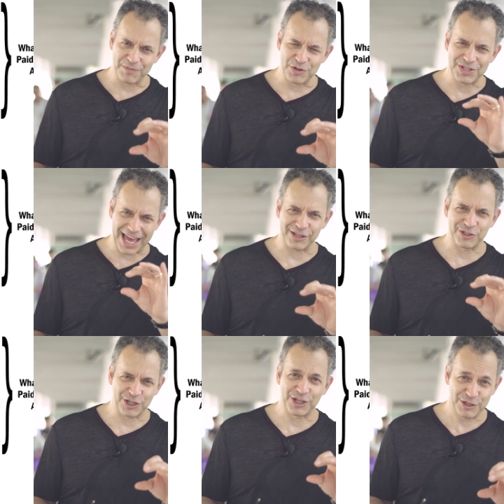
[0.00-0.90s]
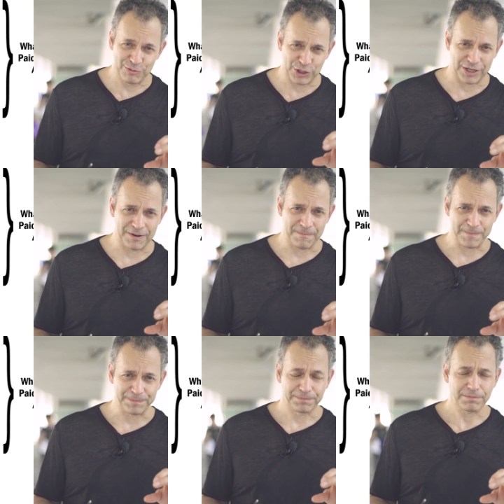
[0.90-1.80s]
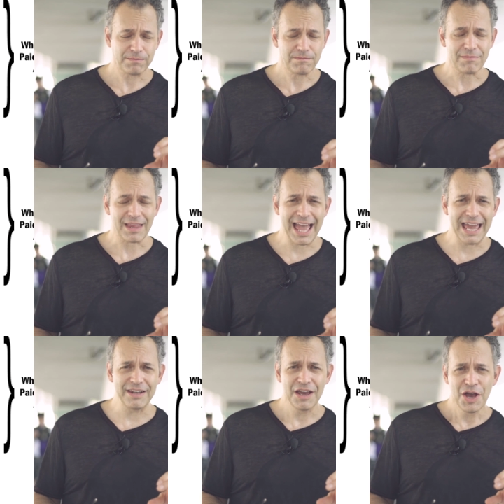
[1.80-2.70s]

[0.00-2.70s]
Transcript: there's execution. And